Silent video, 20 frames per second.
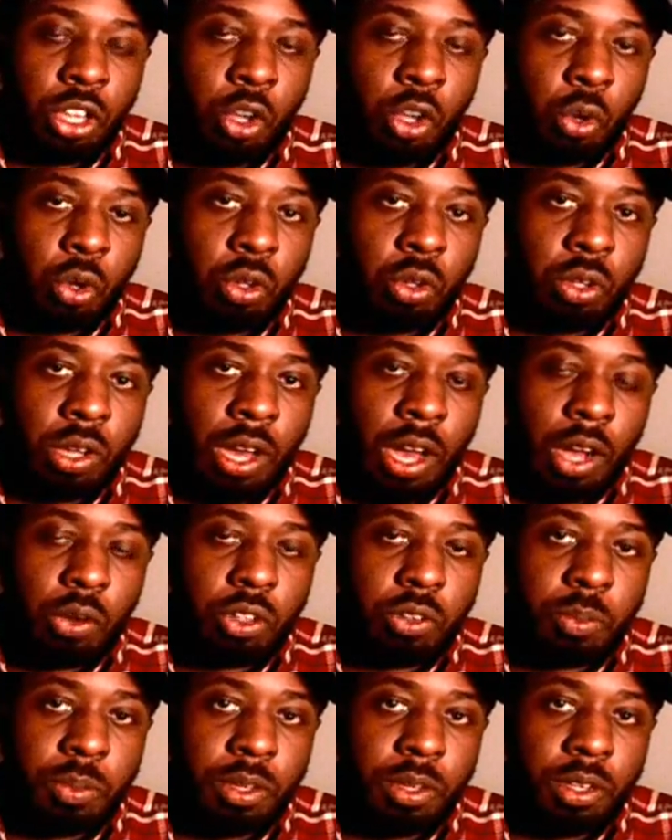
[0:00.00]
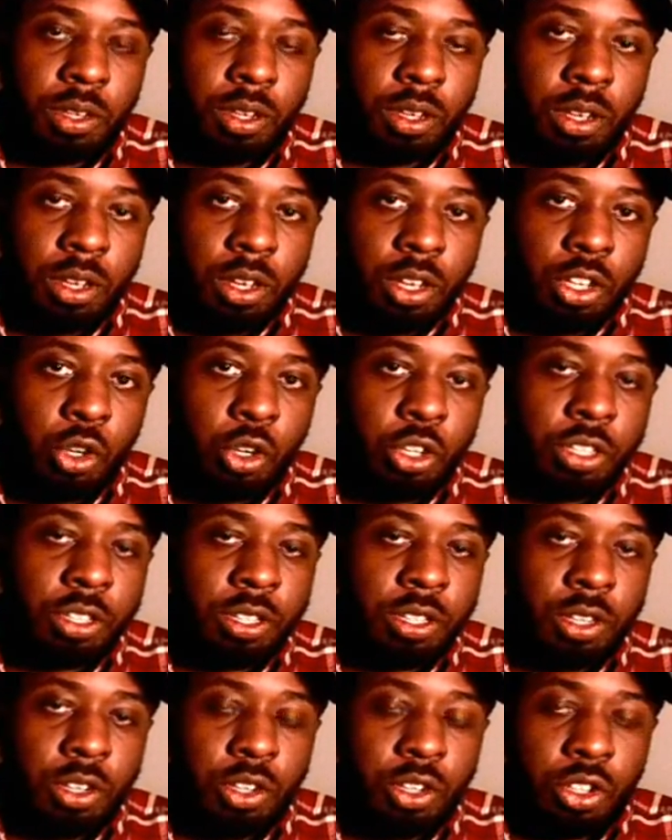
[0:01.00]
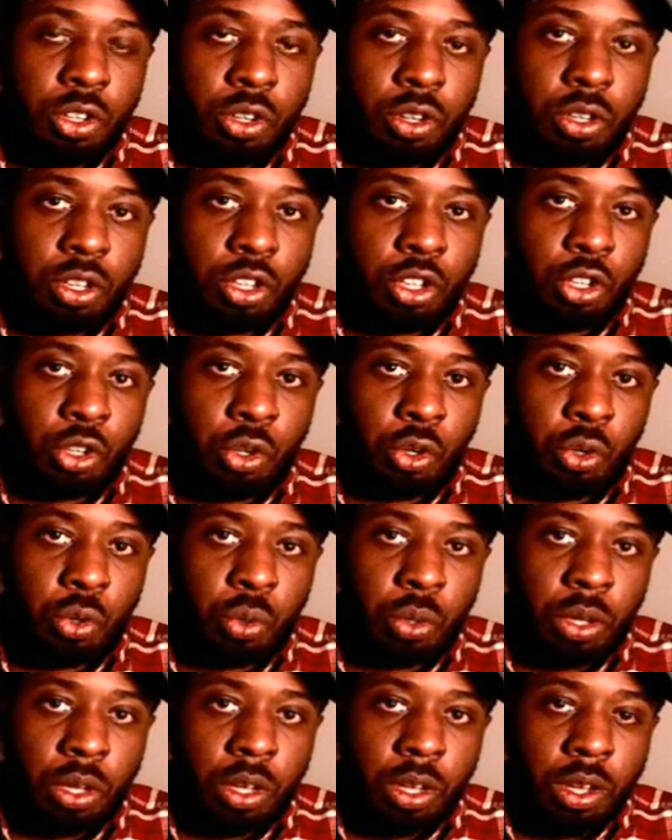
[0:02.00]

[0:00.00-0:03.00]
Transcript: local congressman, your senator, to